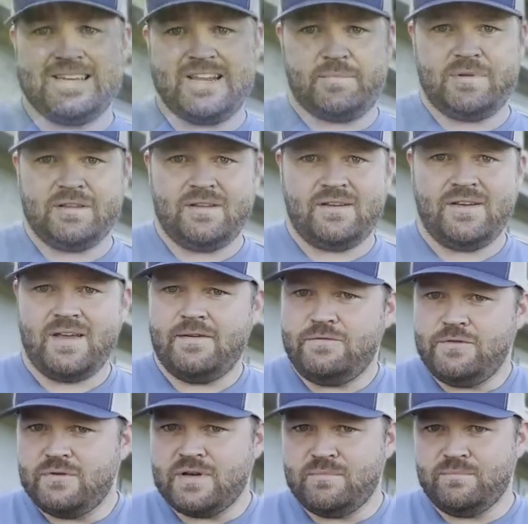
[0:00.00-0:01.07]
nebula,
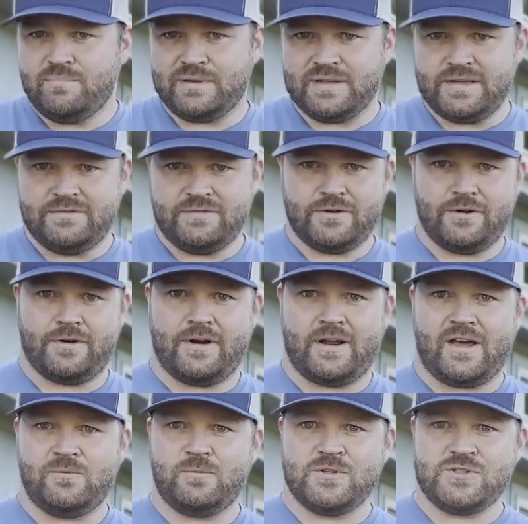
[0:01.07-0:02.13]
if you can believe it or
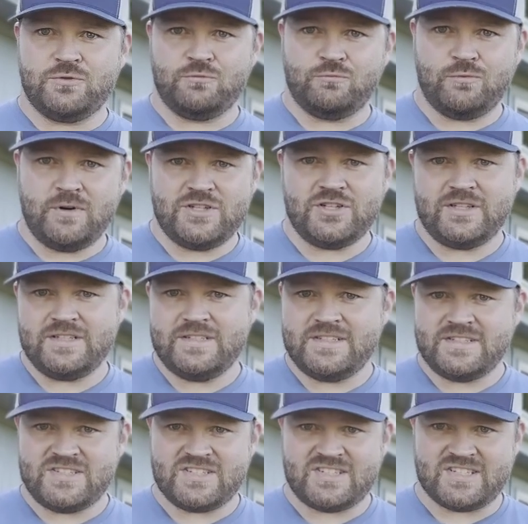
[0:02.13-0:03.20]
not, was originally
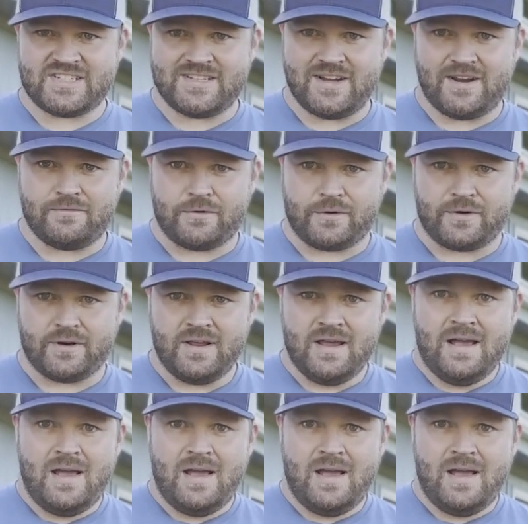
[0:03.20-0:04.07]
discovered